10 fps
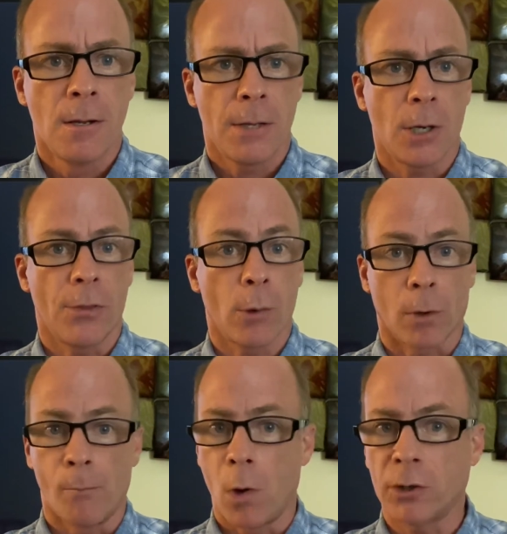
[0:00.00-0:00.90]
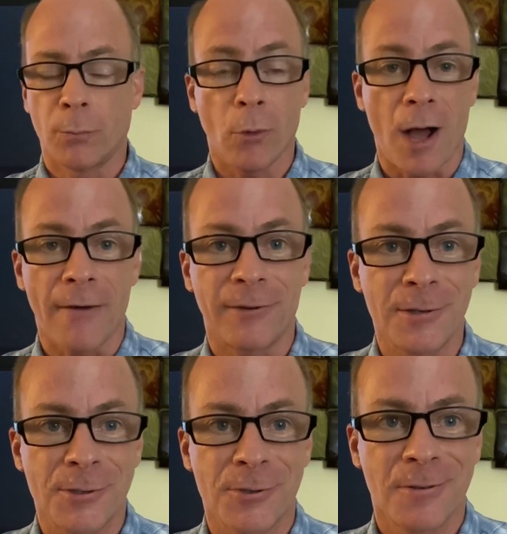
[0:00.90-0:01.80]
You know, there were multiple
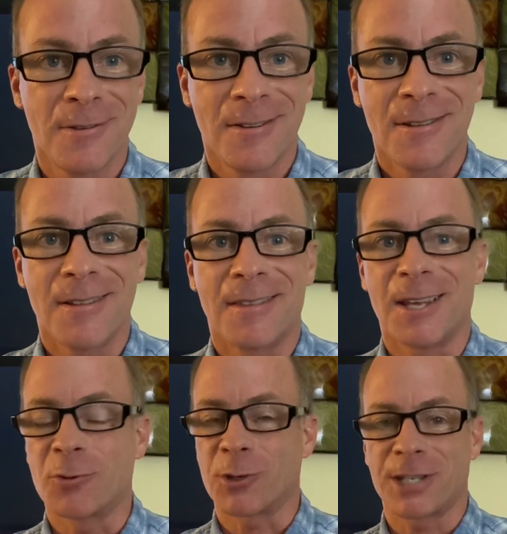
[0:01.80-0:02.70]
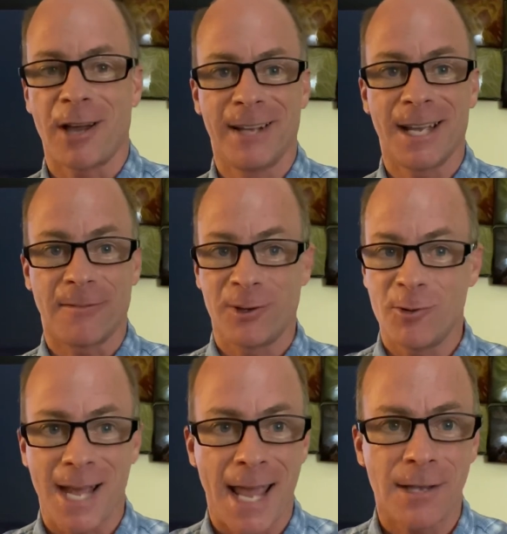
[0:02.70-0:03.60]
offers. Things were selling in a few
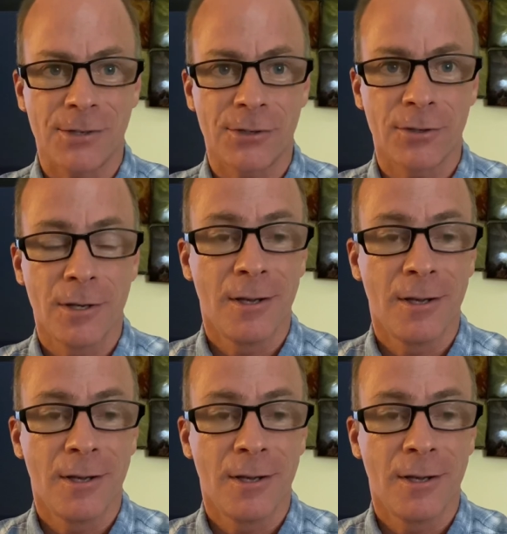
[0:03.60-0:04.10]
days.